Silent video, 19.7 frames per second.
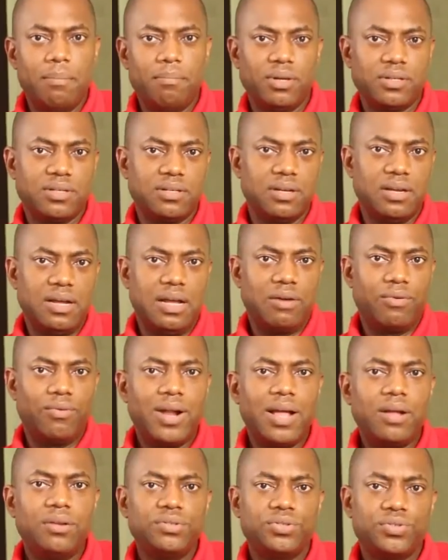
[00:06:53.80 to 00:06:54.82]
But
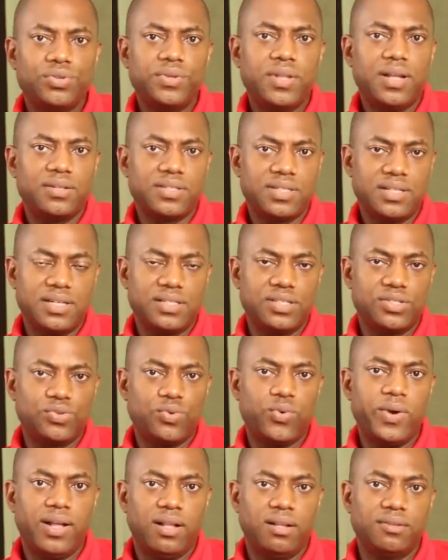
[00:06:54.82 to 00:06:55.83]
around
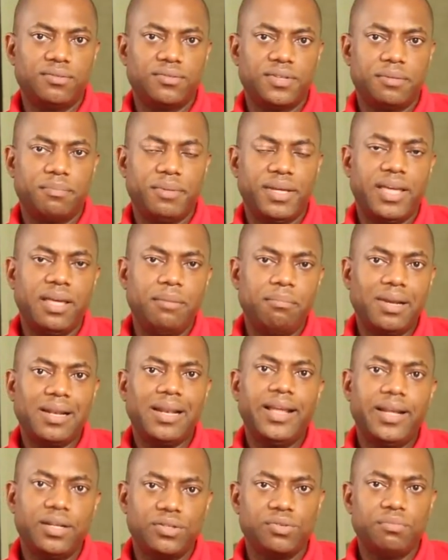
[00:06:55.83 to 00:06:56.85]
2012, it became
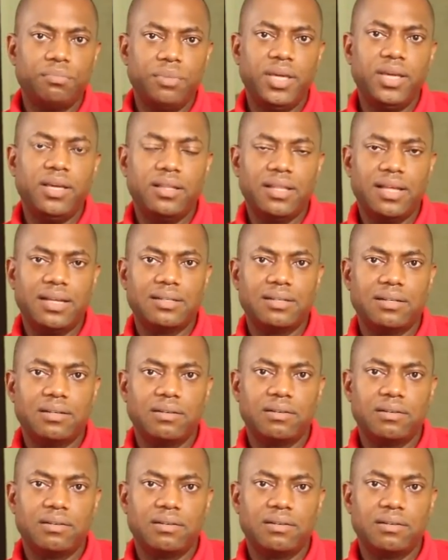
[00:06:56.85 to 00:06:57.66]
clear to me that